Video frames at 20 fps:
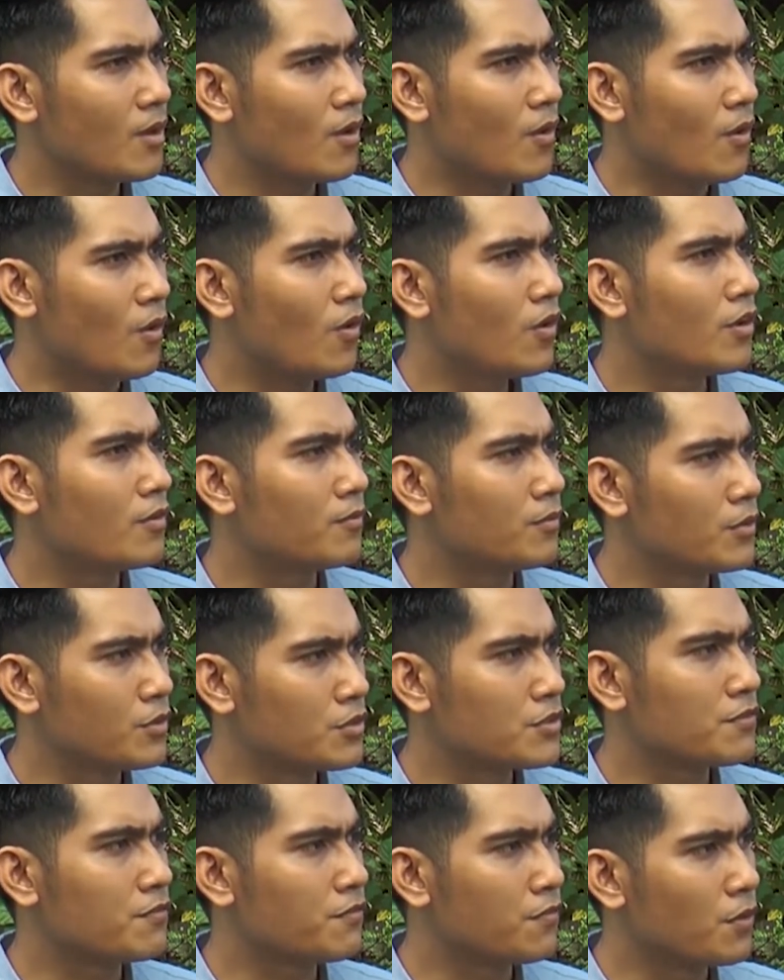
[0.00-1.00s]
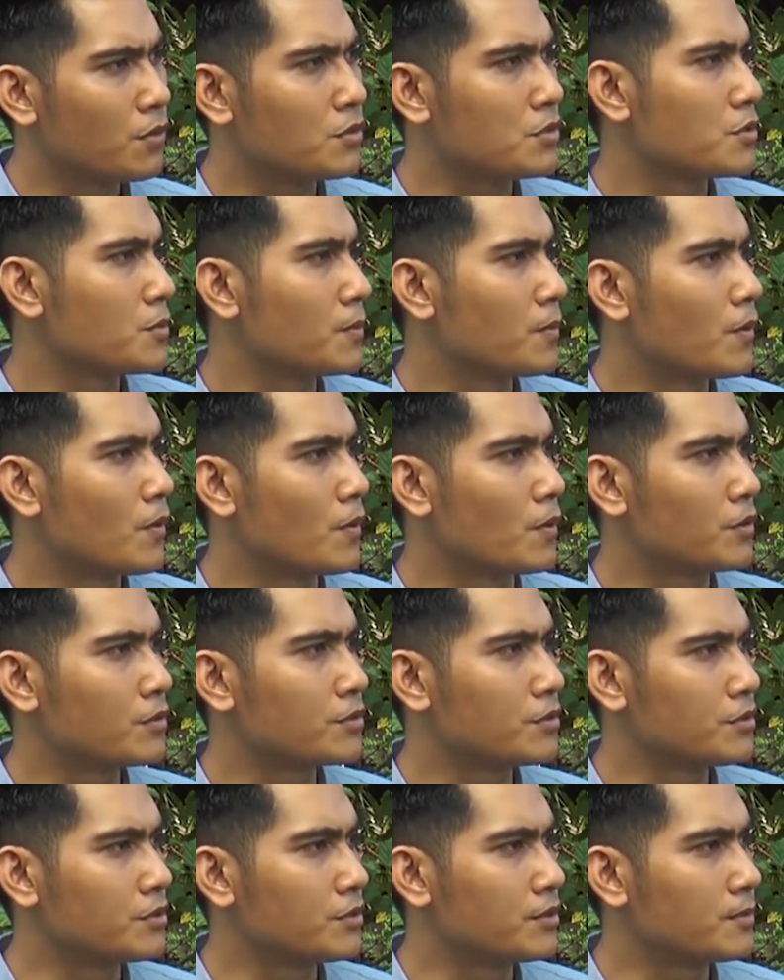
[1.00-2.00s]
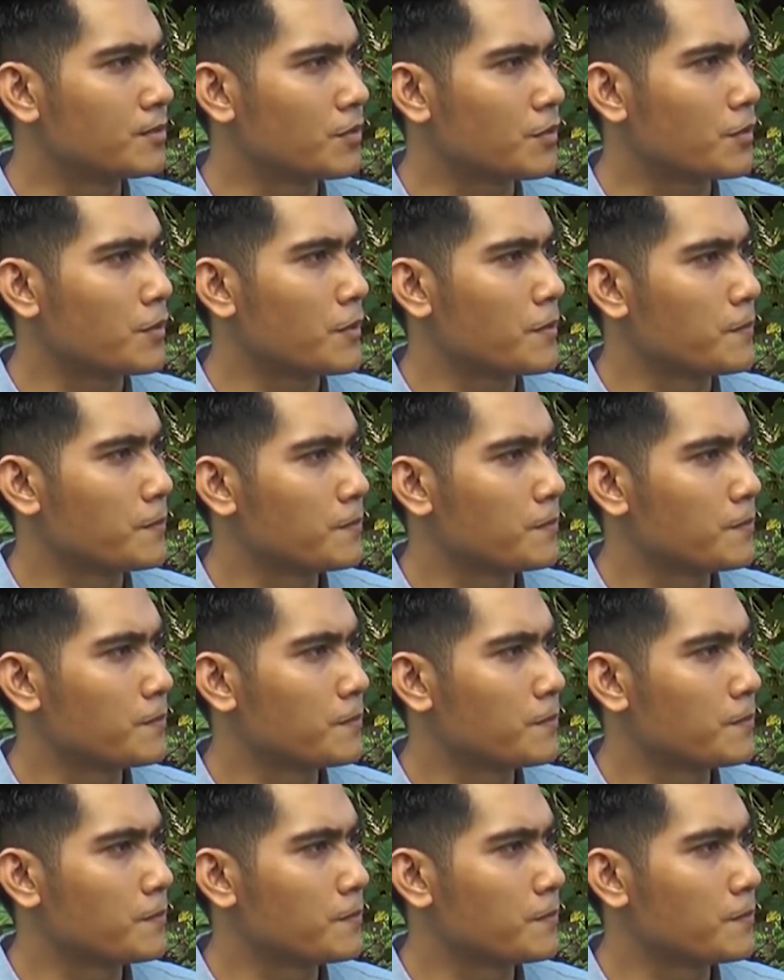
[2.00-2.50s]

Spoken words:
all of those full support to do the program.